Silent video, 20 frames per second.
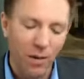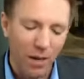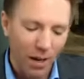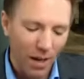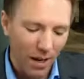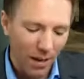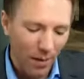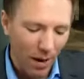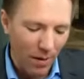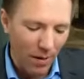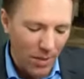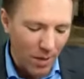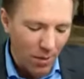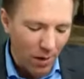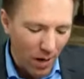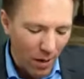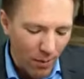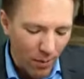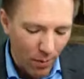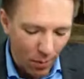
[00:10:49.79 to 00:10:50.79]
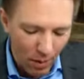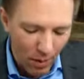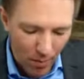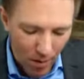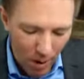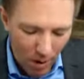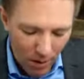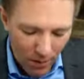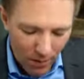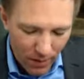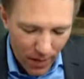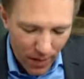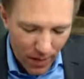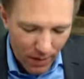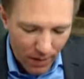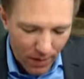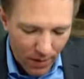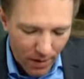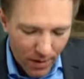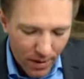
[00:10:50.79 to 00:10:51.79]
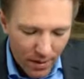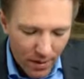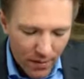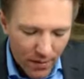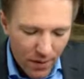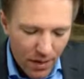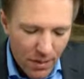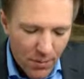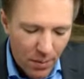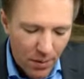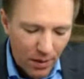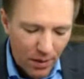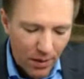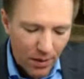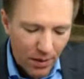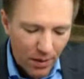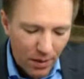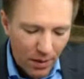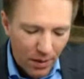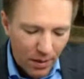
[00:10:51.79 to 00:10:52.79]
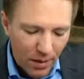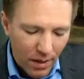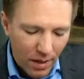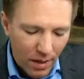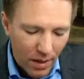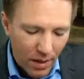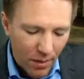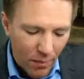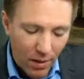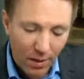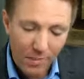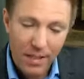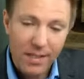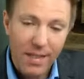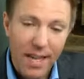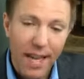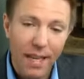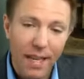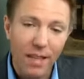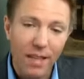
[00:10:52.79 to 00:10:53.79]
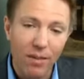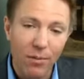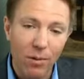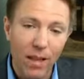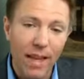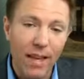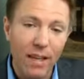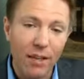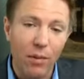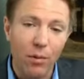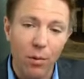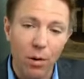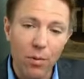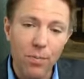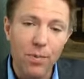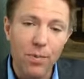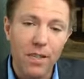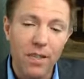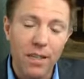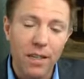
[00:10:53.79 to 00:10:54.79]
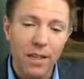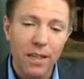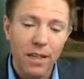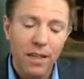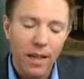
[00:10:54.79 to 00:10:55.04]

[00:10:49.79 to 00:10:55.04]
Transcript: Um, obviously you and I are both a part of a lot of Facebook Uh, real estate related groups.